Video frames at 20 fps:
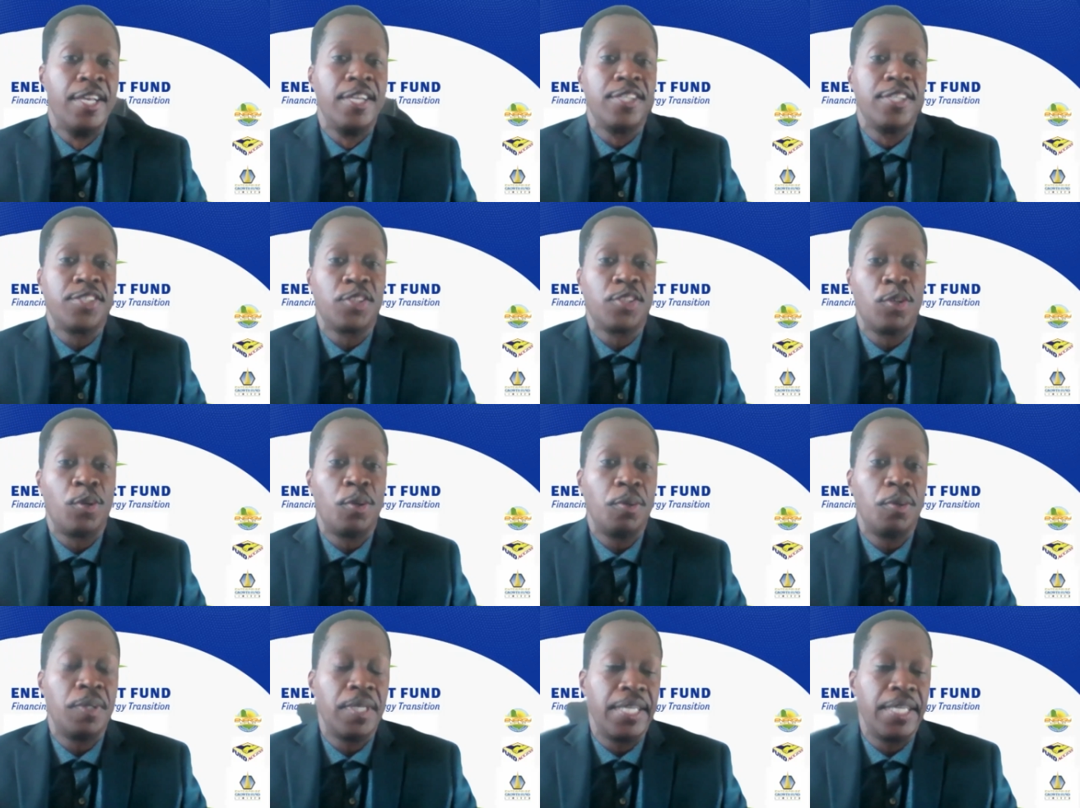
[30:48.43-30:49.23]

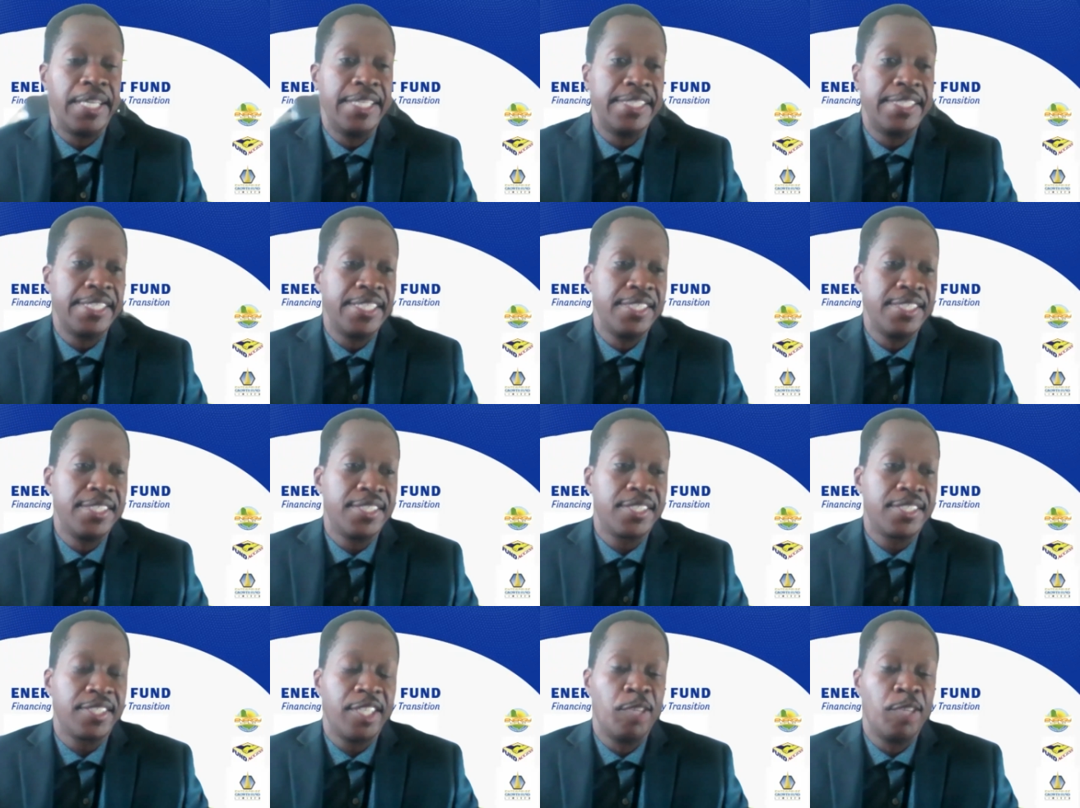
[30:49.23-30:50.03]
So it
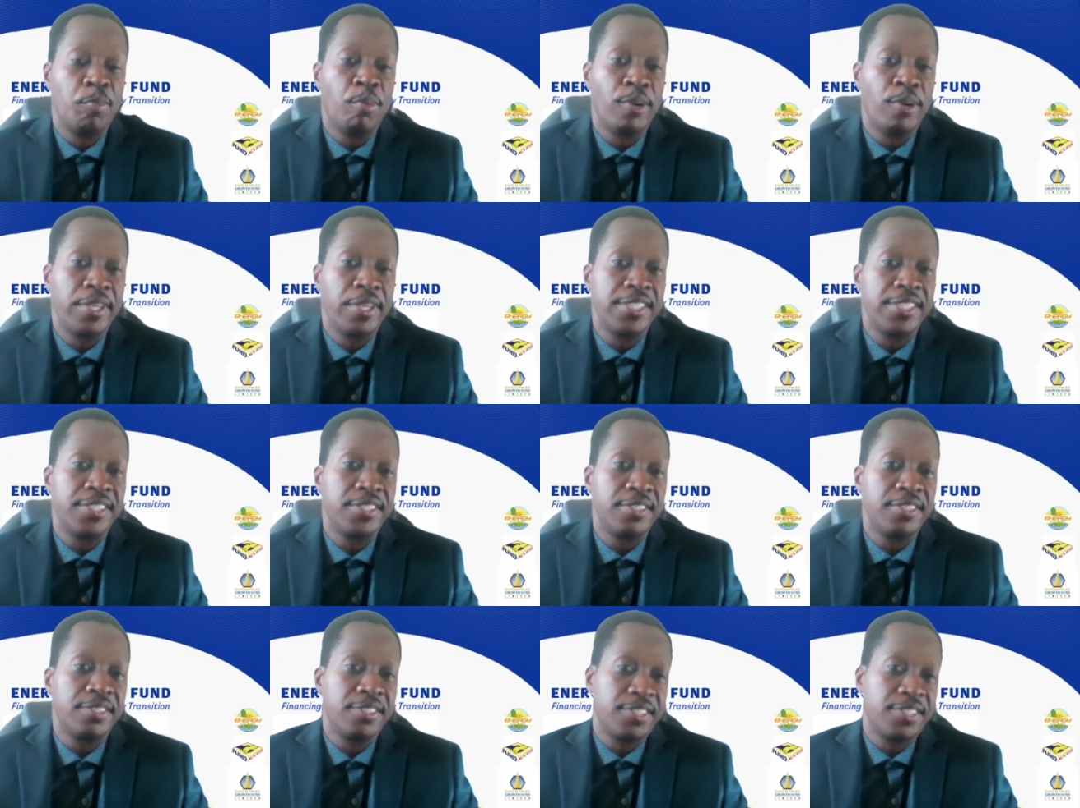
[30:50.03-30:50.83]
is important
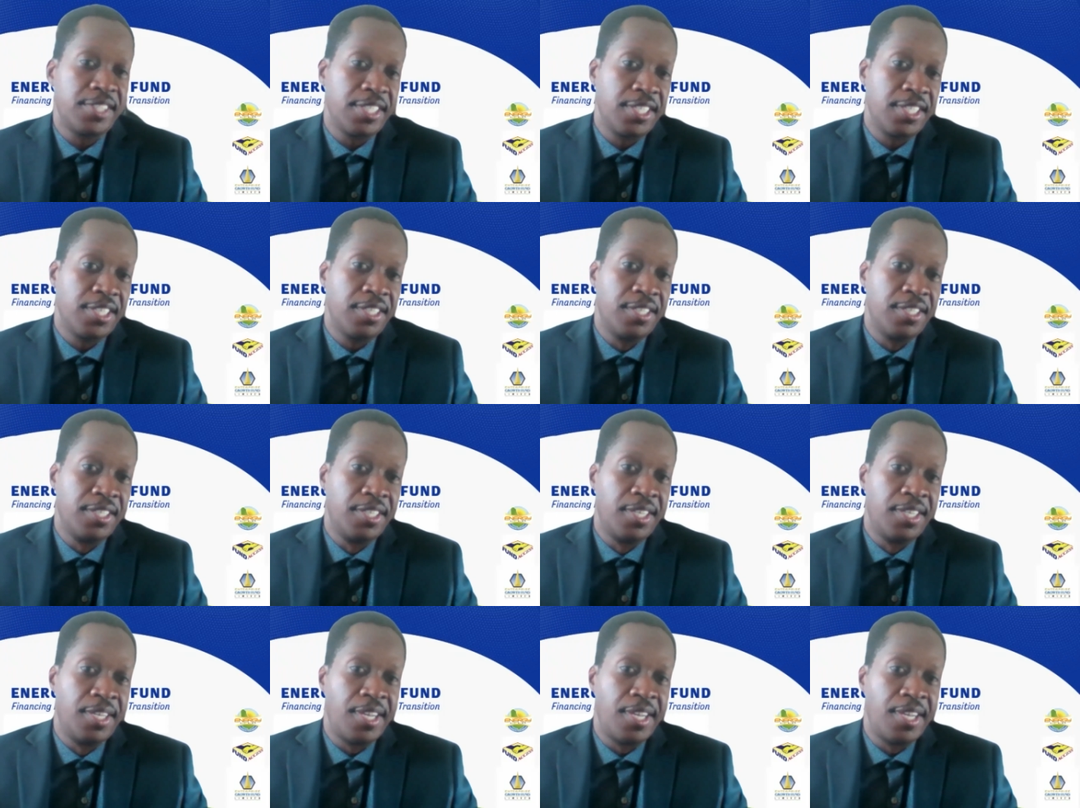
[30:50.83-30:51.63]
to
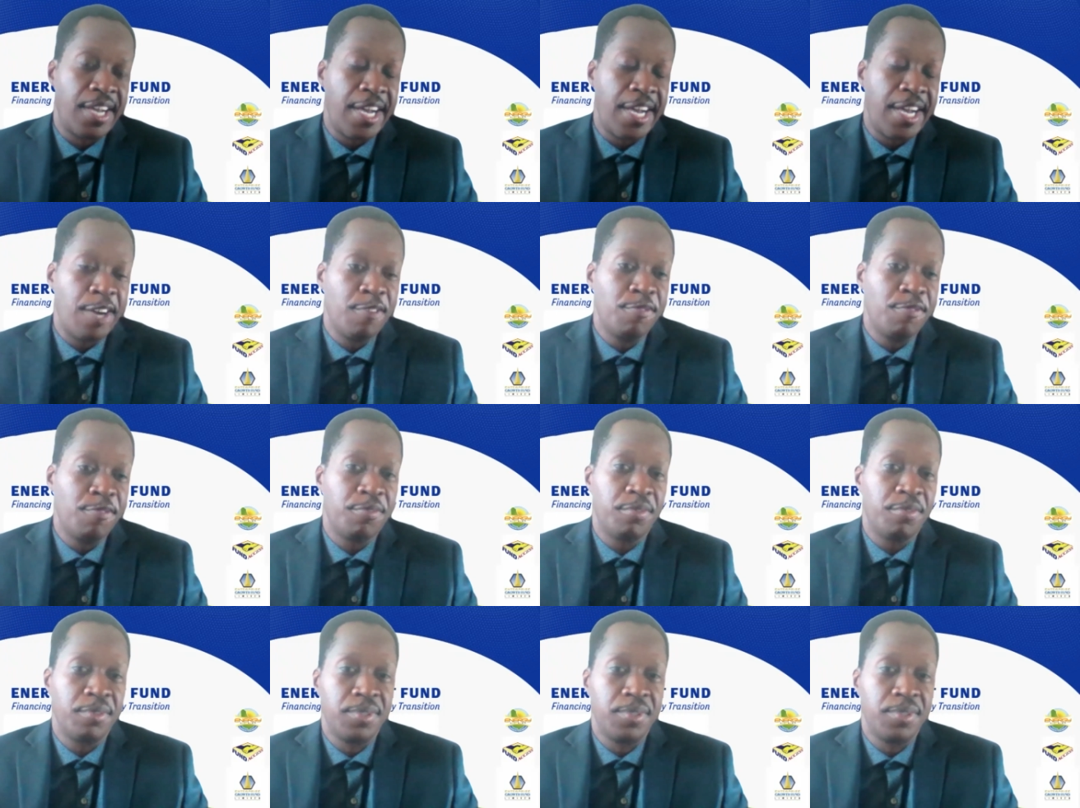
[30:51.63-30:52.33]
have